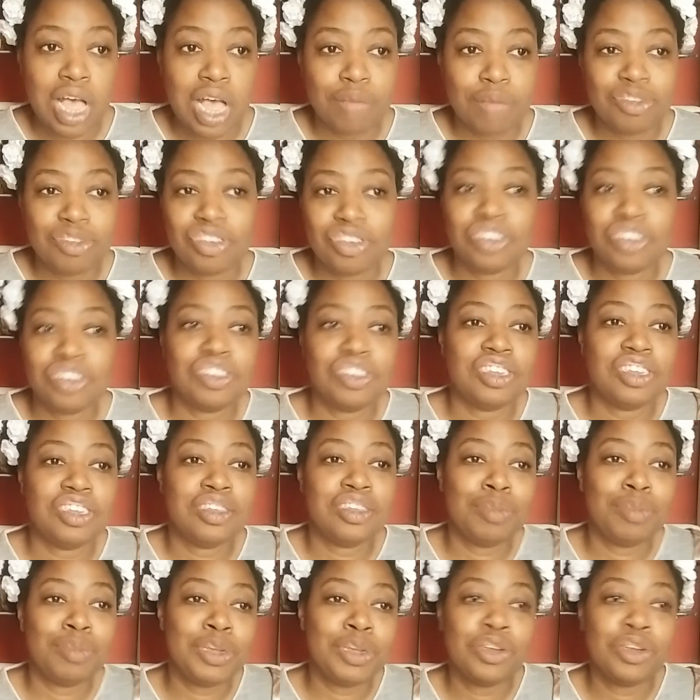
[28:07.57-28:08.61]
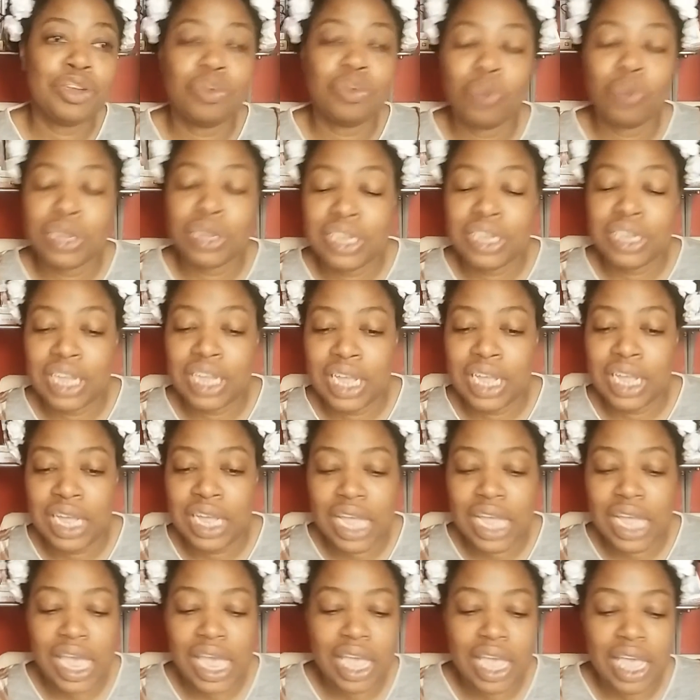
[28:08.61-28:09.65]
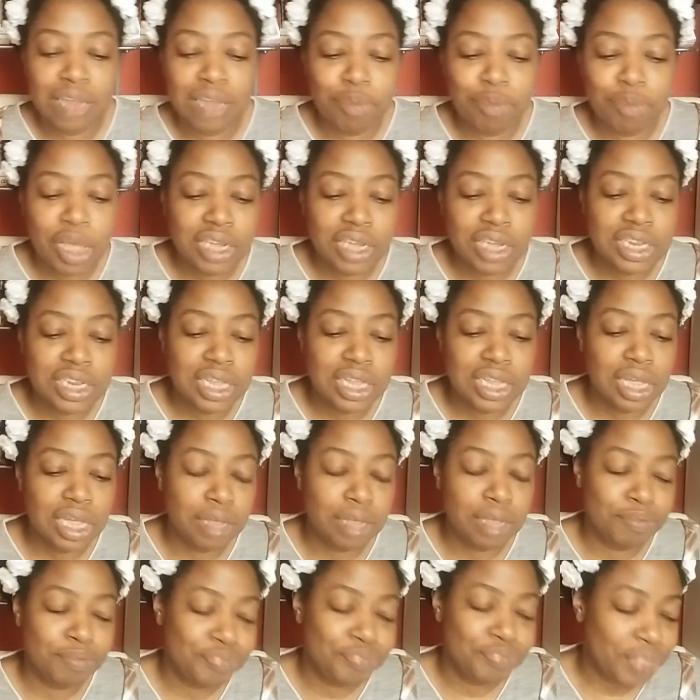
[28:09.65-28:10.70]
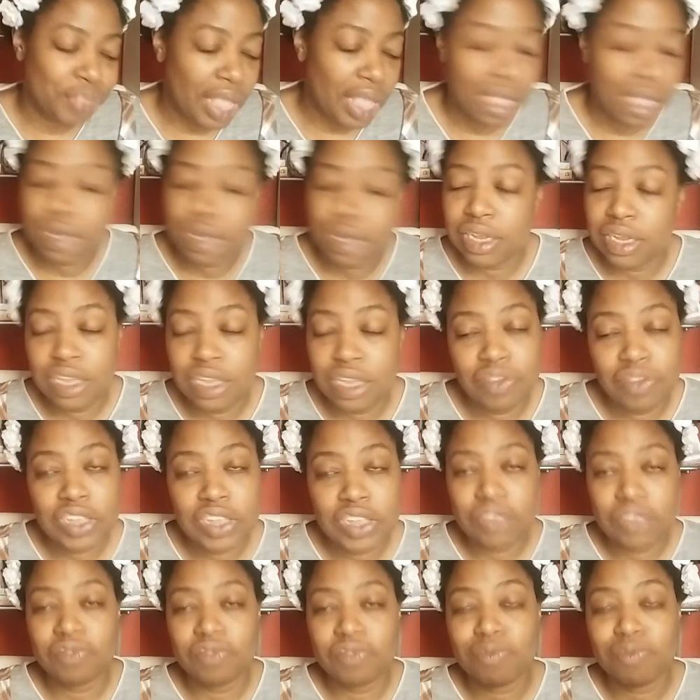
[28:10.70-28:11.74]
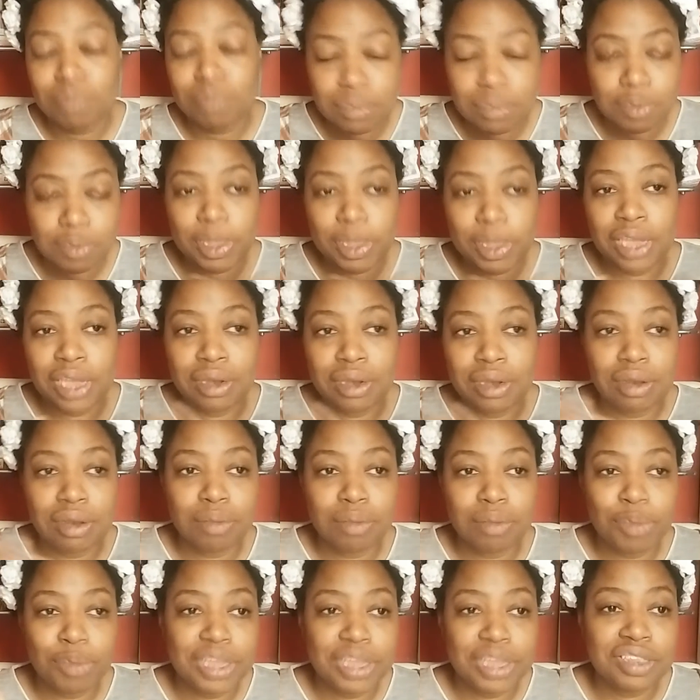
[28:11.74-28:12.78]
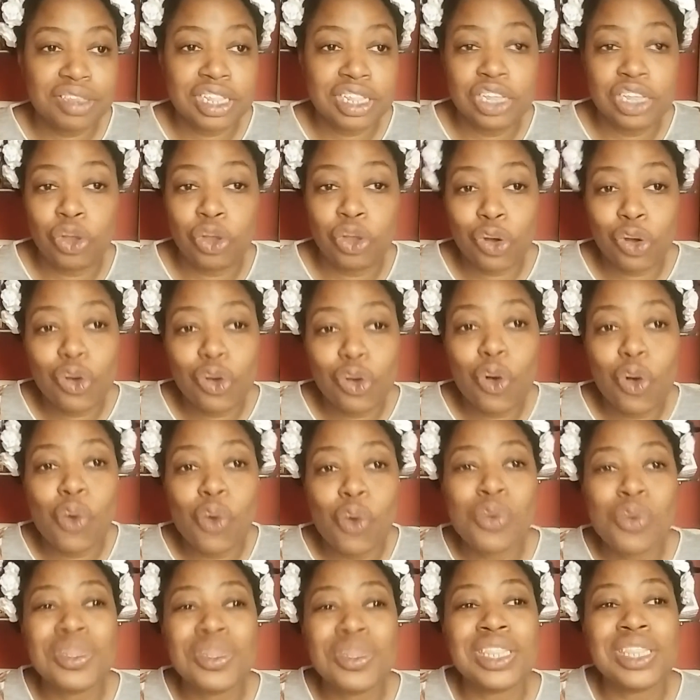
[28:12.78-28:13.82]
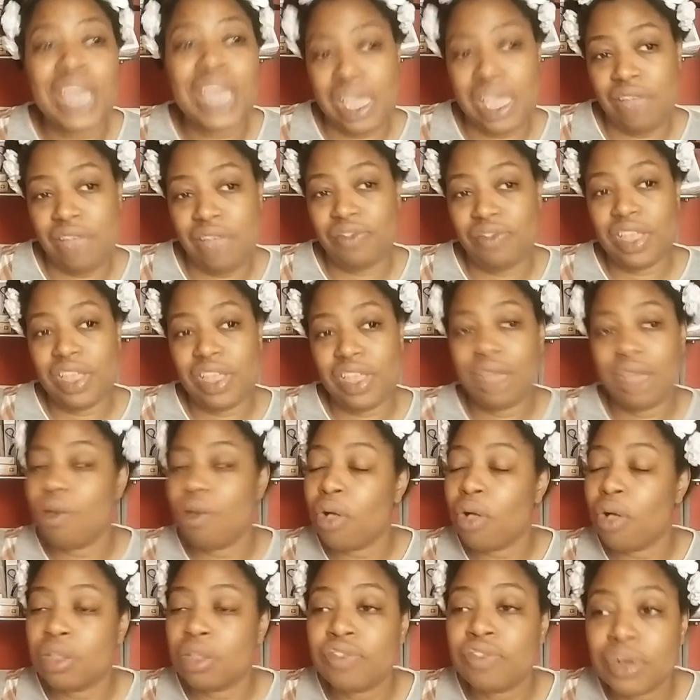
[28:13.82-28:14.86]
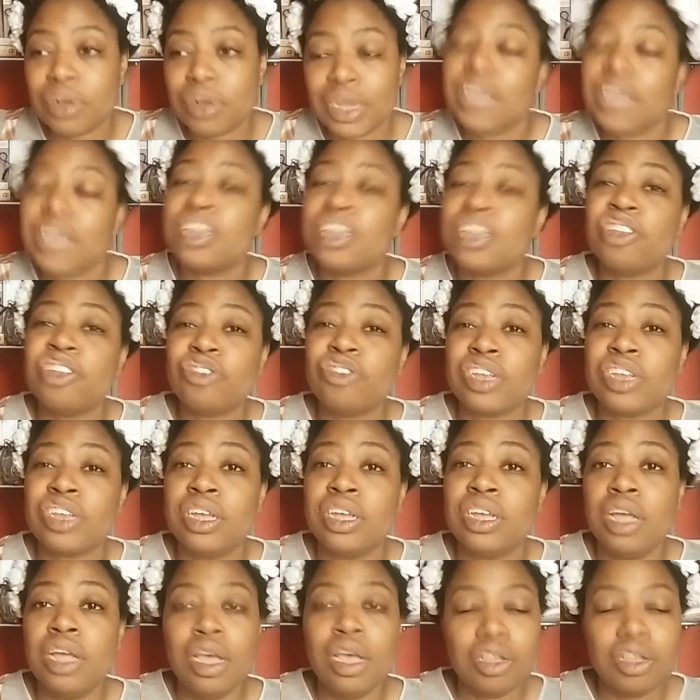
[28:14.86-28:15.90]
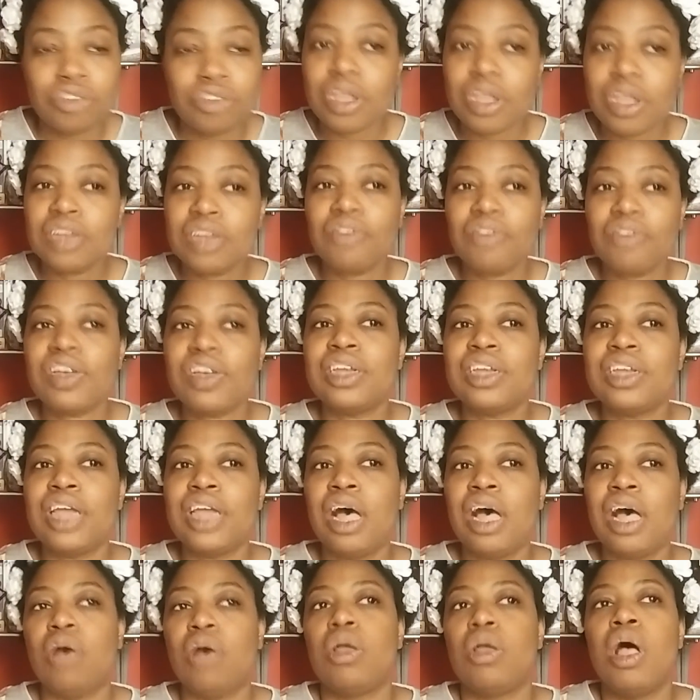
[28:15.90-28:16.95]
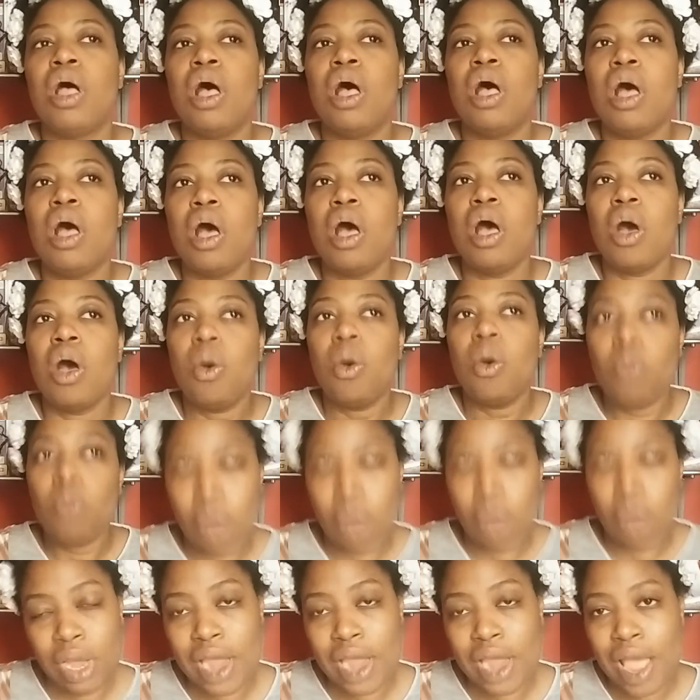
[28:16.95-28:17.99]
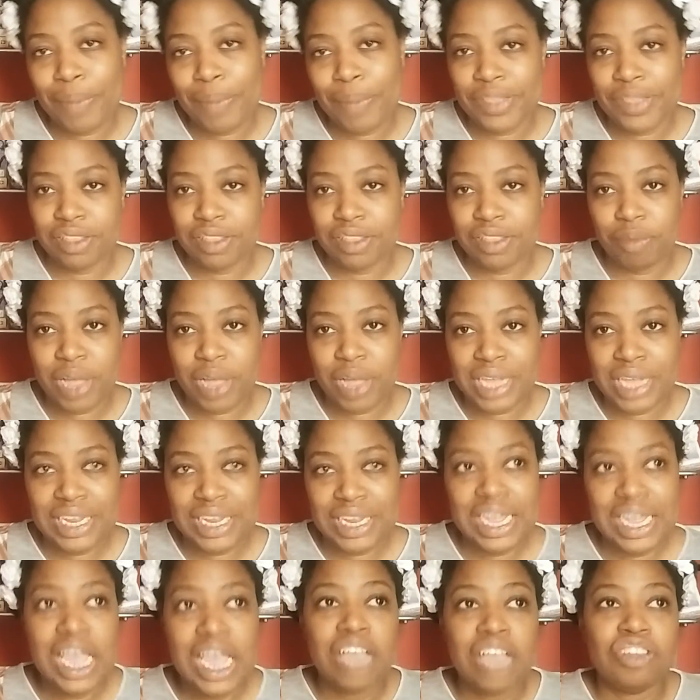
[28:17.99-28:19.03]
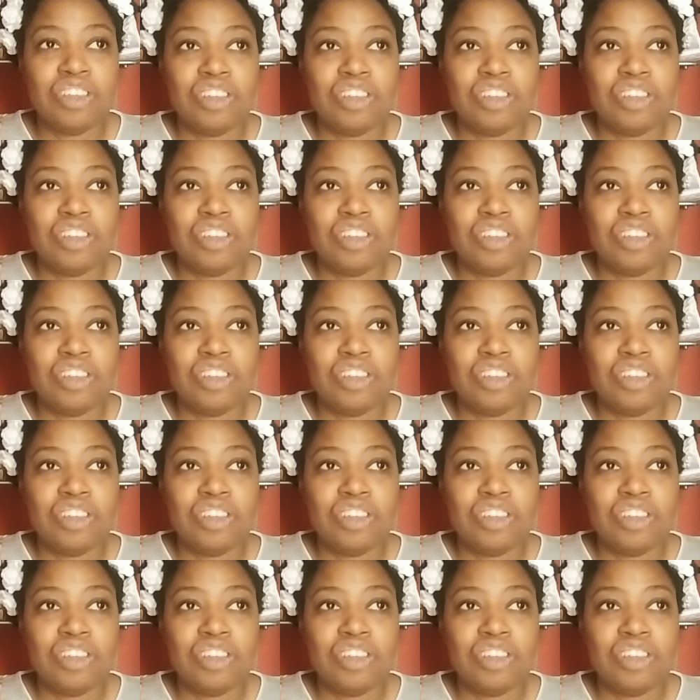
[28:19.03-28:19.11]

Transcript: She just disappeared one day, and and Eve has spent basically her whole life and all of her energy trying to find out what happened to Bonnie.